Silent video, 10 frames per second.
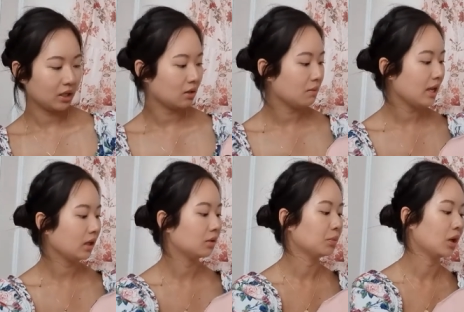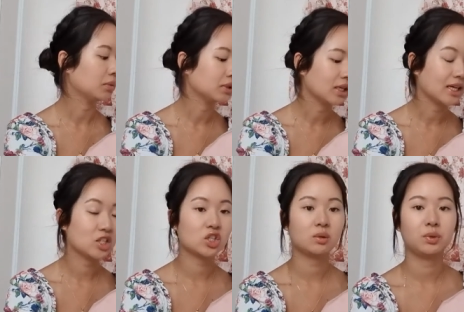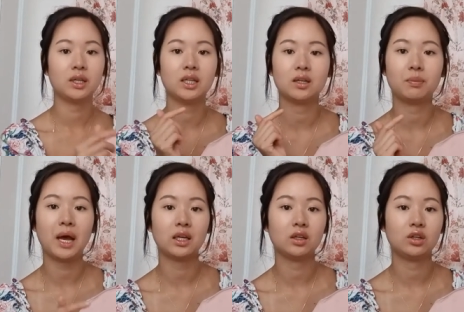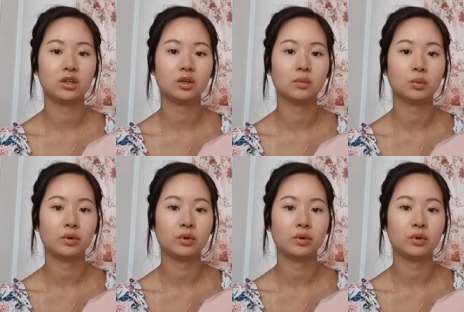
in the main compartment I actually put in a packing cube